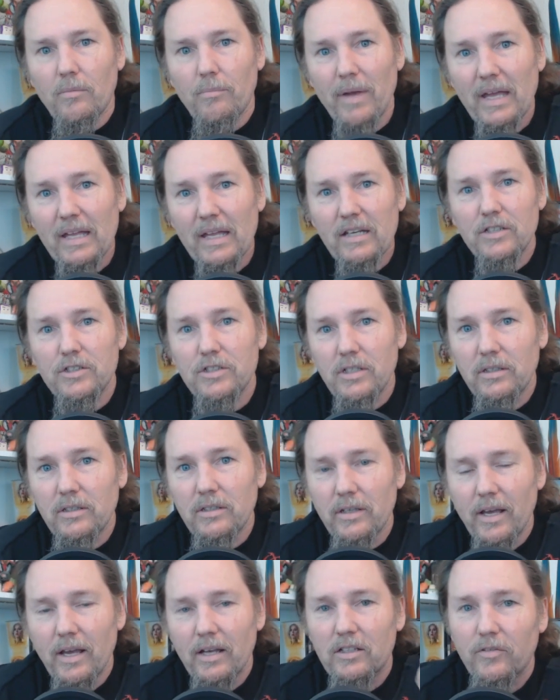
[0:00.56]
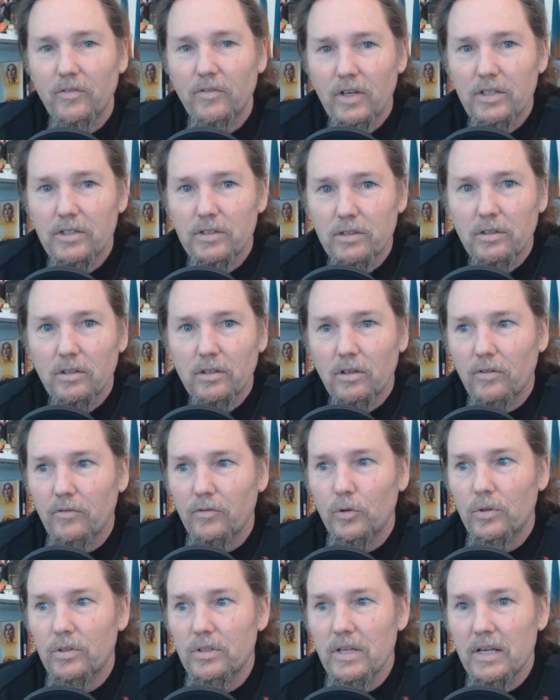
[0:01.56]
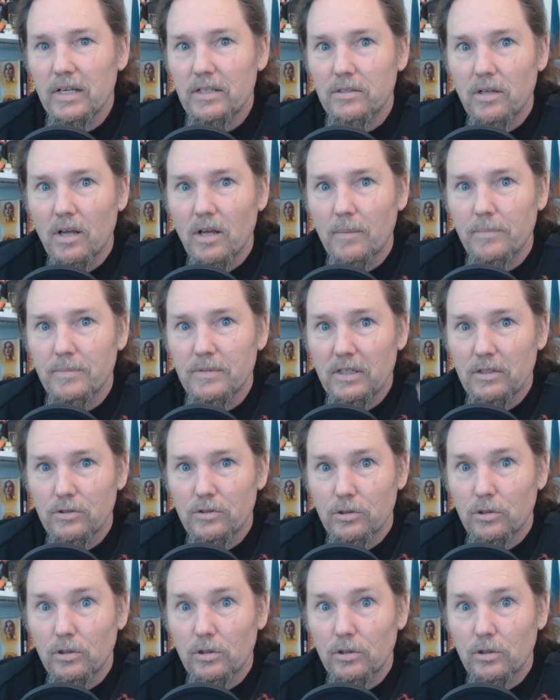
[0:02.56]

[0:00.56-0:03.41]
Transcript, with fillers: managing the activation of your desktops and